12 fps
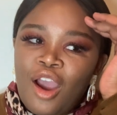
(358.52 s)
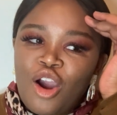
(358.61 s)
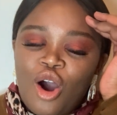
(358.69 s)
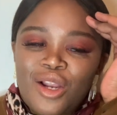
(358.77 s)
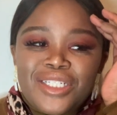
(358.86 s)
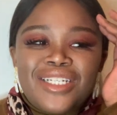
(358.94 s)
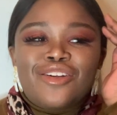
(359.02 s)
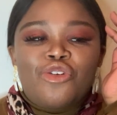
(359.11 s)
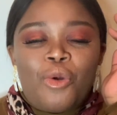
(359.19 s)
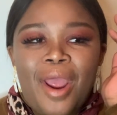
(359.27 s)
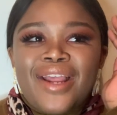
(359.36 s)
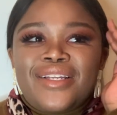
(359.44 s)
content
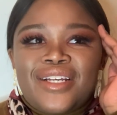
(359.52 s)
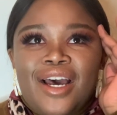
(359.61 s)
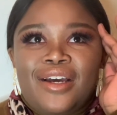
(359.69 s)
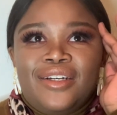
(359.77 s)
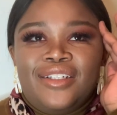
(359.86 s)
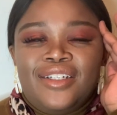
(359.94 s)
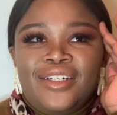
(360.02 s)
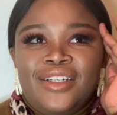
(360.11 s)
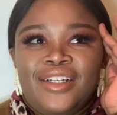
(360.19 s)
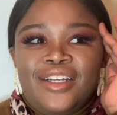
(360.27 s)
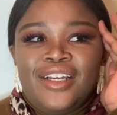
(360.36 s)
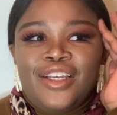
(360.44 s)
creator?
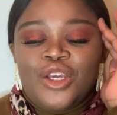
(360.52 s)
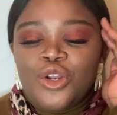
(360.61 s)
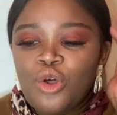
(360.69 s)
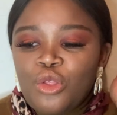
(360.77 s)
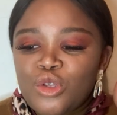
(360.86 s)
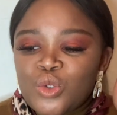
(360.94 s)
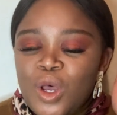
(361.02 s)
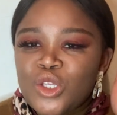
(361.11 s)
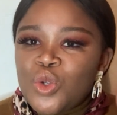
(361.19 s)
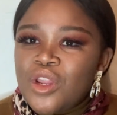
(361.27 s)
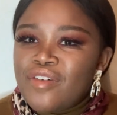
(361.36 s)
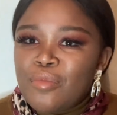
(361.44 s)
You know those ones
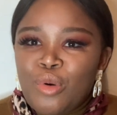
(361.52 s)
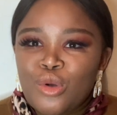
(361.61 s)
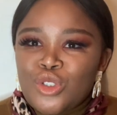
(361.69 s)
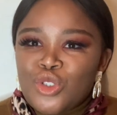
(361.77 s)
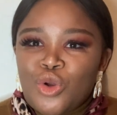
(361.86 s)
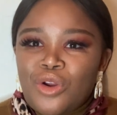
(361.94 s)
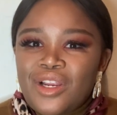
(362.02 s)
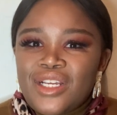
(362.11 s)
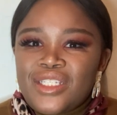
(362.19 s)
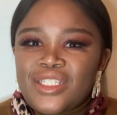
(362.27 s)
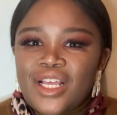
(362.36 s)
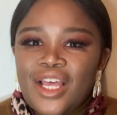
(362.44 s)
who never post
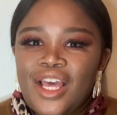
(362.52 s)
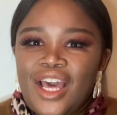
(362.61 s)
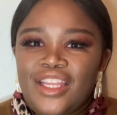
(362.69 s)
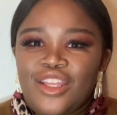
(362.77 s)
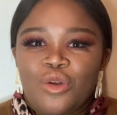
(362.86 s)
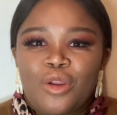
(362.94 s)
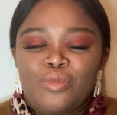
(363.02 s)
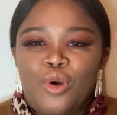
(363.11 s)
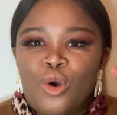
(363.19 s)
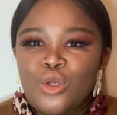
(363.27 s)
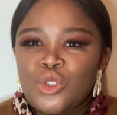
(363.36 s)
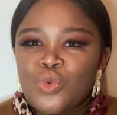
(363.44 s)
stories? They
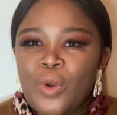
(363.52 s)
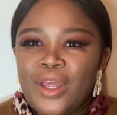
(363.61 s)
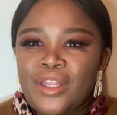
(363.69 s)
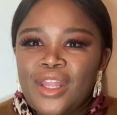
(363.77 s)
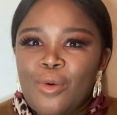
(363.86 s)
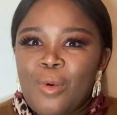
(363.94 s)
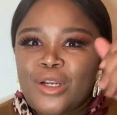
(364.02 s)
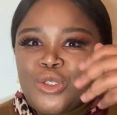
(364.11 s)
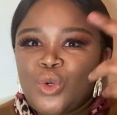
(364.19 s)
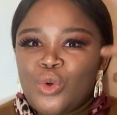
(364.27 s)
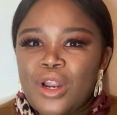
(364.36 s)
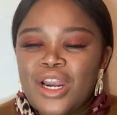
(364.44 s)
post when they want
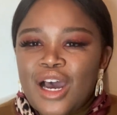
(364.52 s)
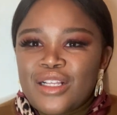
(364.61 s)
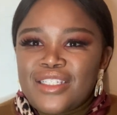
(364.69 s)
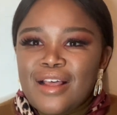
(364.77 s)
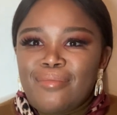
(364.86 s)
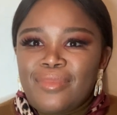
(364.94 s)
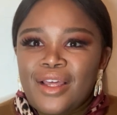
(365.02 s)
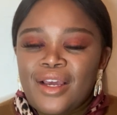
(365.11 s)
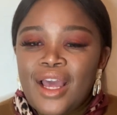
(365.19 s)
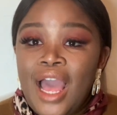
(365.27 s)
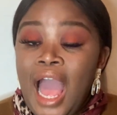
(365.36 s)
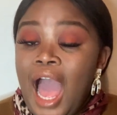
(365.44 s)
to announce
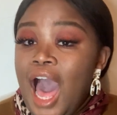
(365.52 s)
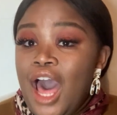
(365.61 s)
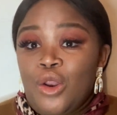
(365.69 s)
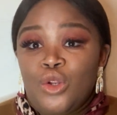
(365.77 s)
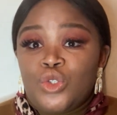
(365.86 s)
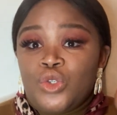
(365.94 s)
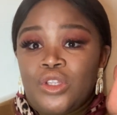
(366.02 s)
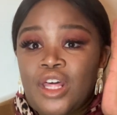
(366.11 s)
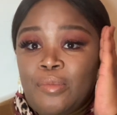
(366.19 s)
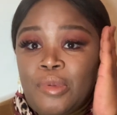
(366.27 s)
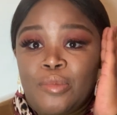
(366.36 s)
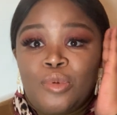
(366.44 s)
something. I don't do
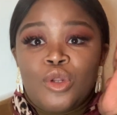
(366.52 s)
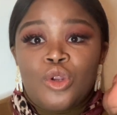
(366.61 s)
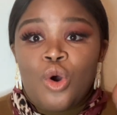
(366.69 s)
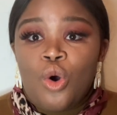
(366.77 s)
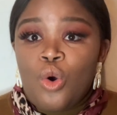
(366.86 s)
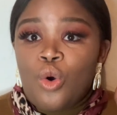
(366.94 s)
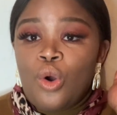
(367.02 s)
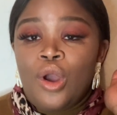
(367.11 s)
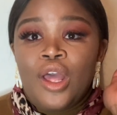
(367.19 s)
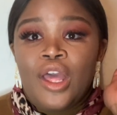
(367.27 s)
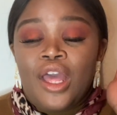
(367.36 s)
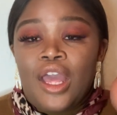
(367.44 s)
that. People know
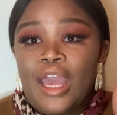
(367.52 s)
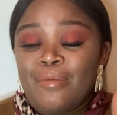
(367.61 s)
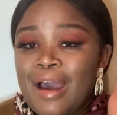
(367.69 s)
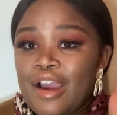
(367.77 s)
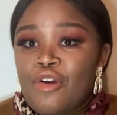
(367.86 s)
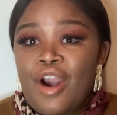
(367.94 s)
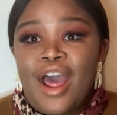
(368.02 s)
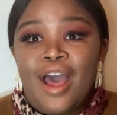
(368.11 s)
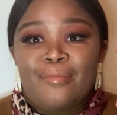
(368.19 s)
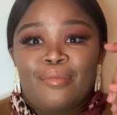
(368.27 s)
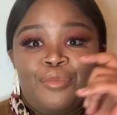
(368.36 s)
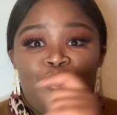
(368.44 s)
in my
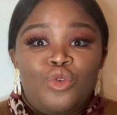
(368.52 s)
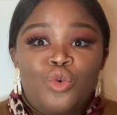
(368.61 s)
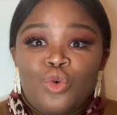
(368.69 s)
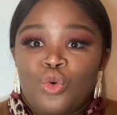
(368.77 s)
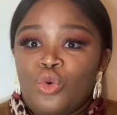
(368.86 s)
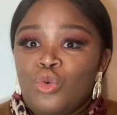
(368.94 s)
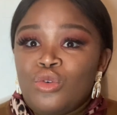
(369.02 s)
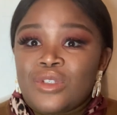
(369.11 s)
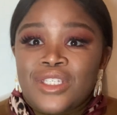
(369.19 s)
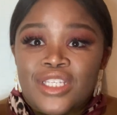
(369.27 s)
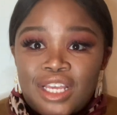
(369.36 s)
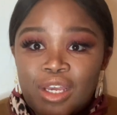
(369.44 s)
gram, you
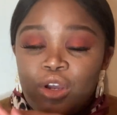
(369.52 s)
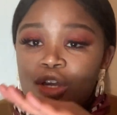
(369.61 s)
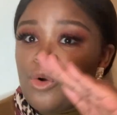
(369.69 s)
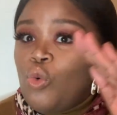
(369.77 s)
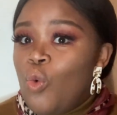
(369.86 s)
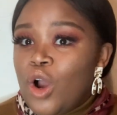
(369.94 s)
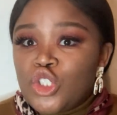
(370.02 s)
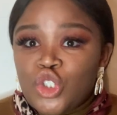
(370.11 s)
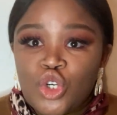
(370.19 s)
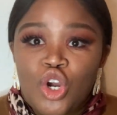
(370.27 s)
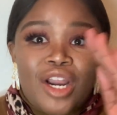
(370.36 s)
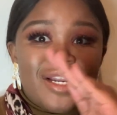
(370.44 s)
see what
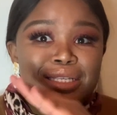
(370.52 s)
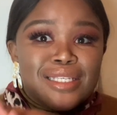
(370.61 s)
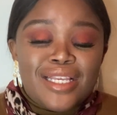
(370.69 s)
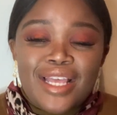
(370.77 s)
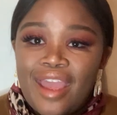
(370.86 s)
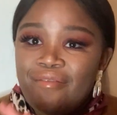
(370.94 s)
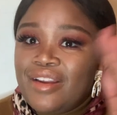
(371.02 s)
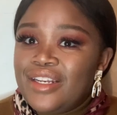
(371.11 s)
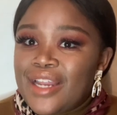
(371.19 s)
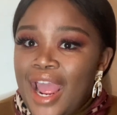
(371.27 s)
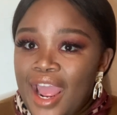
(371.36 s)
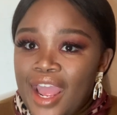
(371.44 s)
you gotta see every
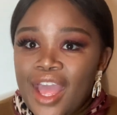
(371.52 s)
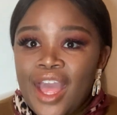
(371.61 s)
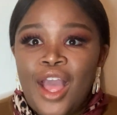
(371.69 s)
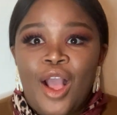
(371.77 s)
day.